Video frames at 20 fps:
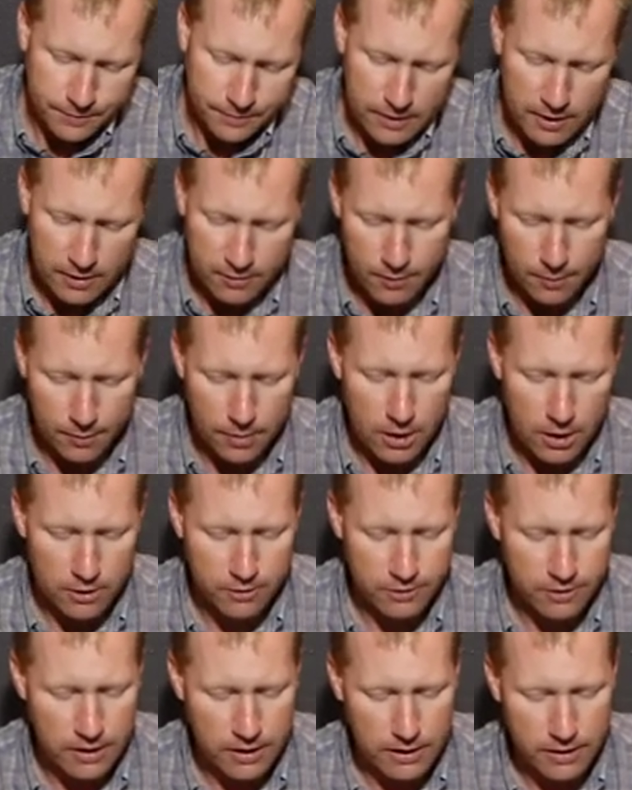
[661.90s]
is a
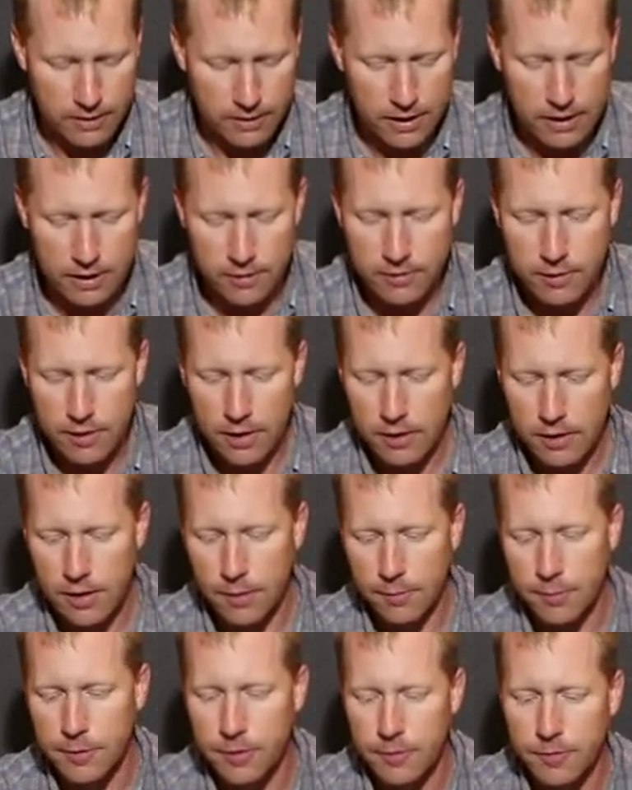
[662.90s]
Bosch kit, and it's got a
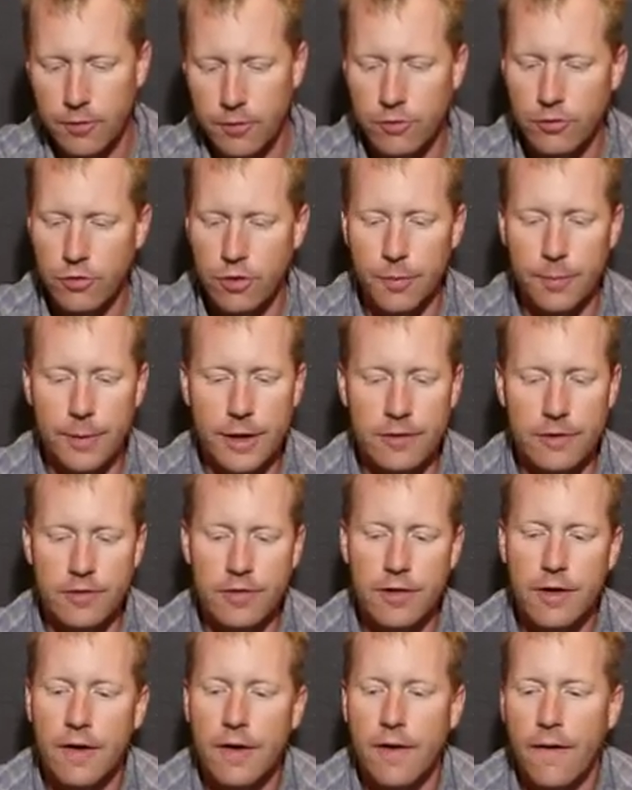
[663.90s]
couple different drill bits.
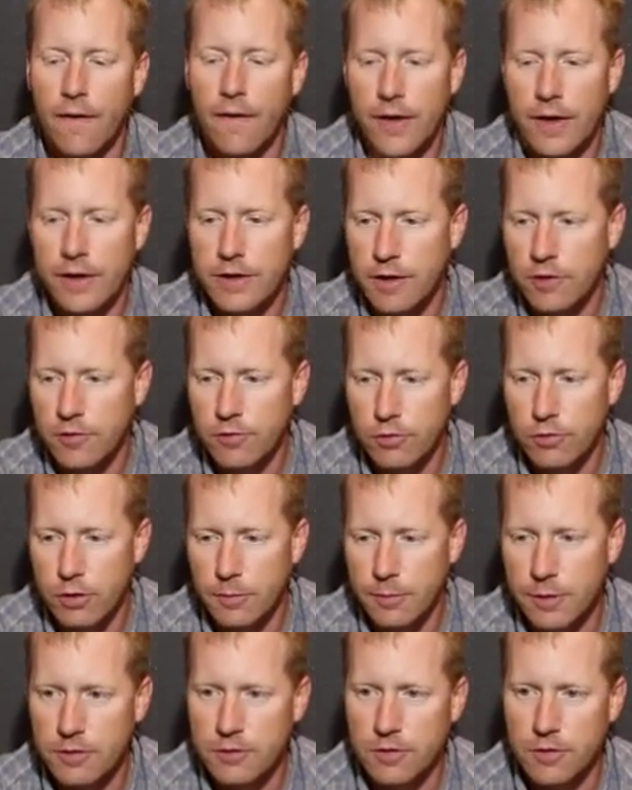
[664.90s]
And these drill
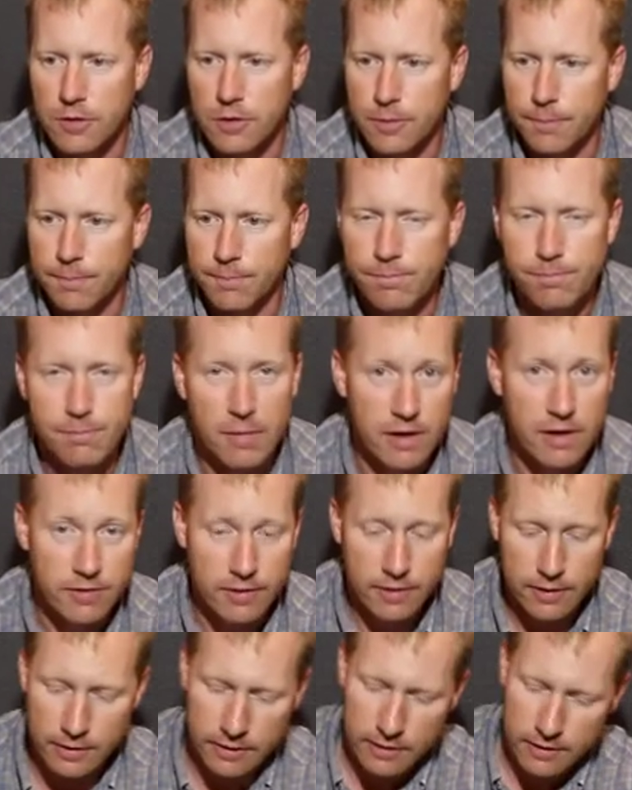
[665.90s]
bits are
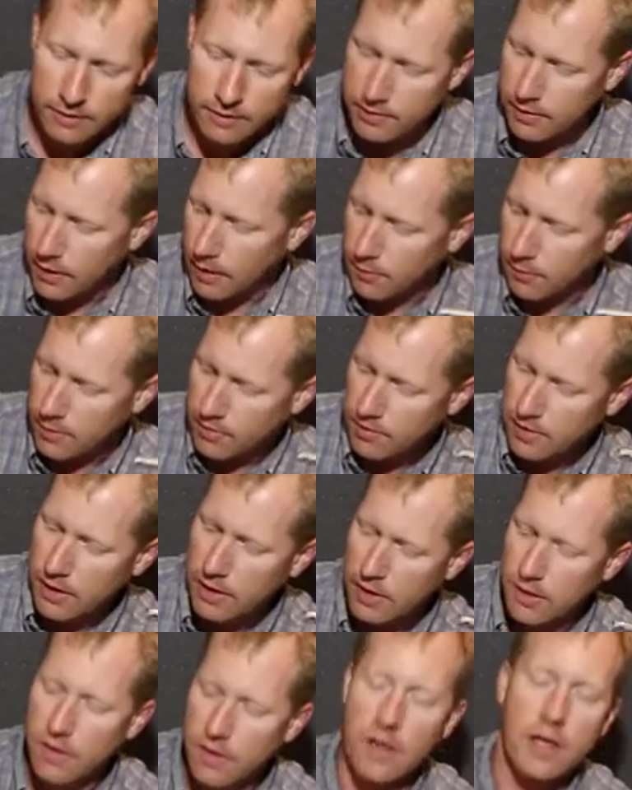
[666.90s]
basically the same as
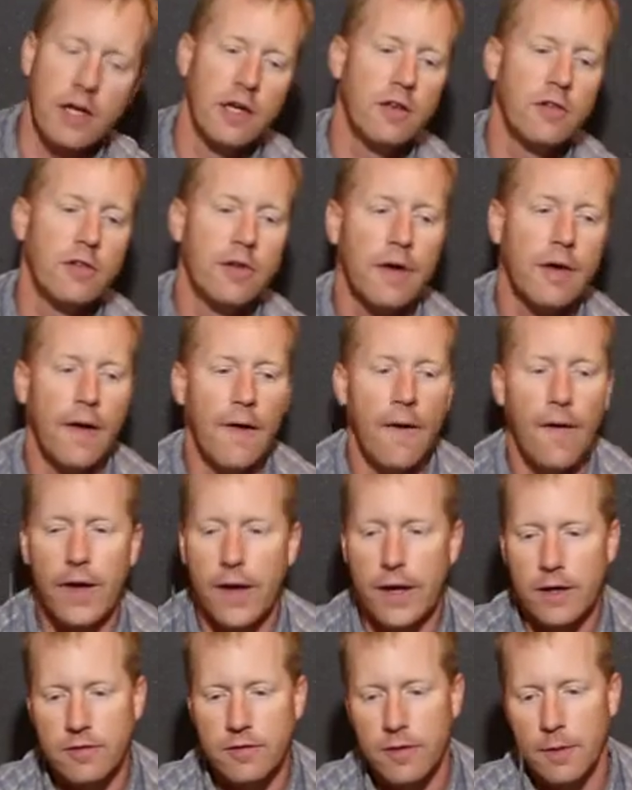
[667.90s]
any of these,
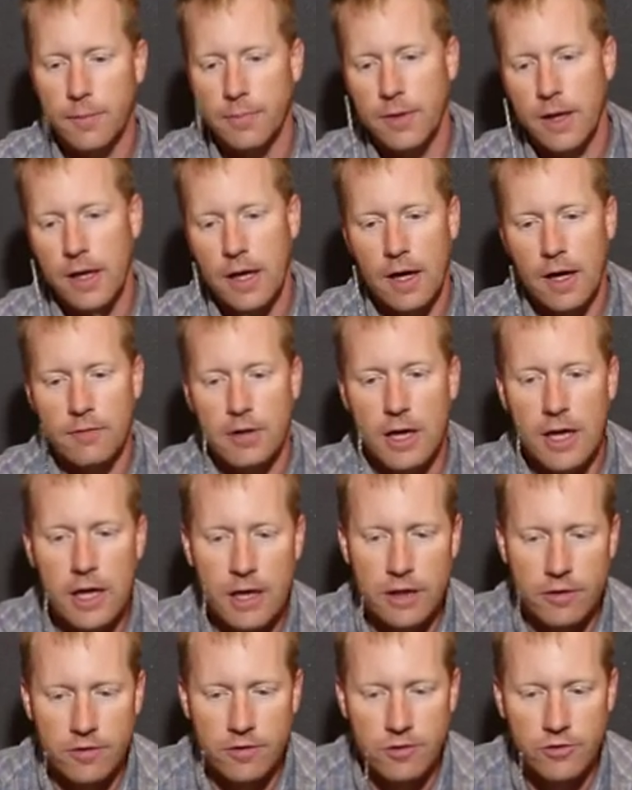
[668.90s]
except they have a
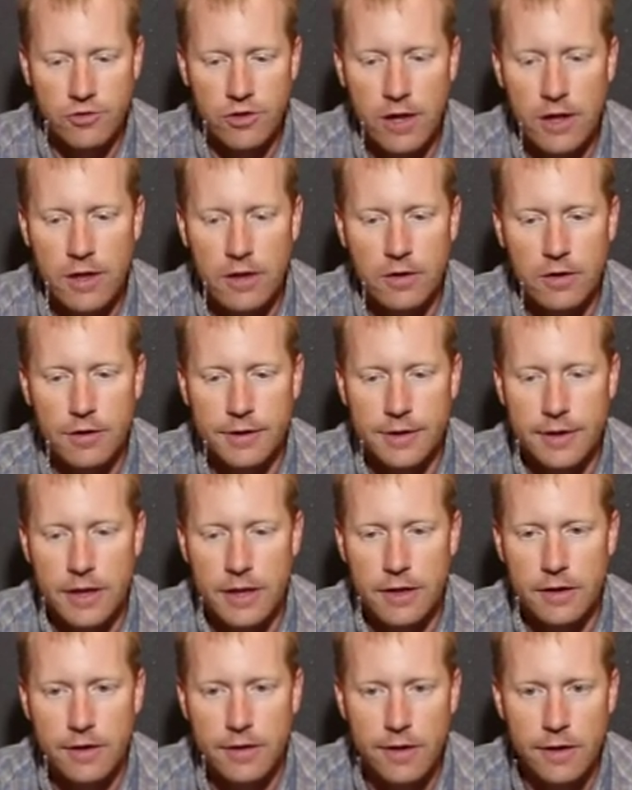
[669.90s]
hex shank on the
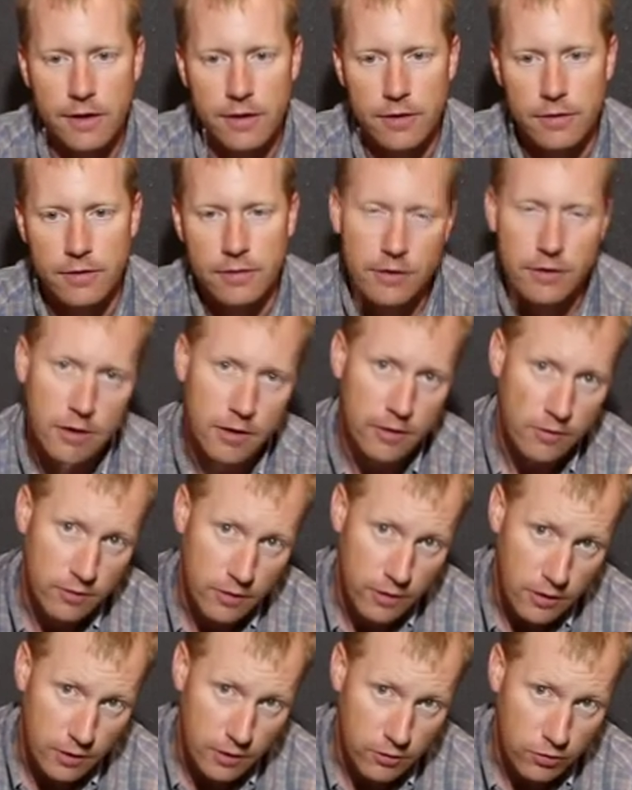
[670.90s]
end here. So
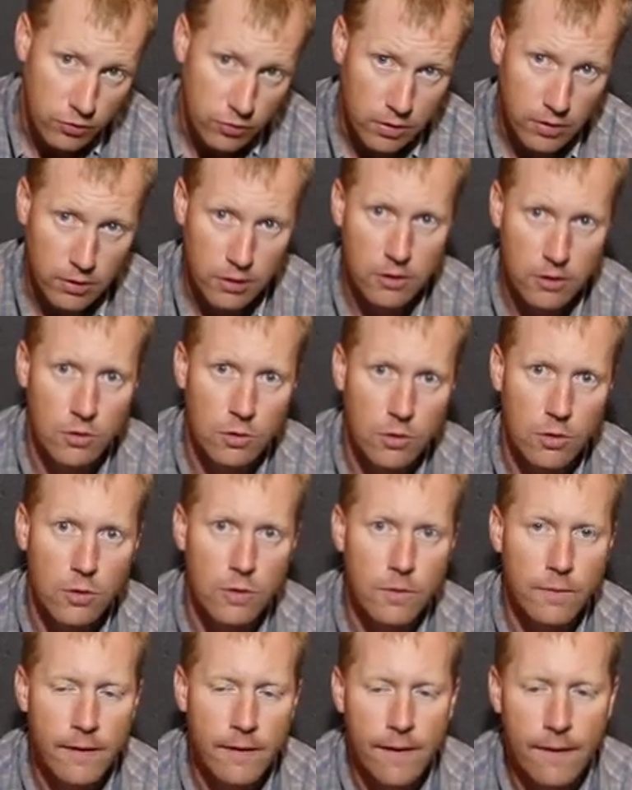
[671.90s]
you can drill a
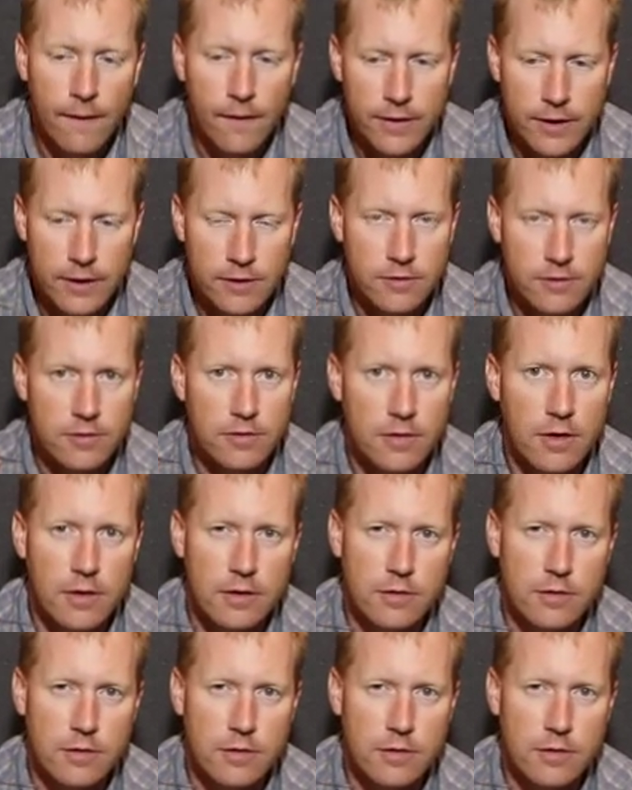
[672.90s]
hole, its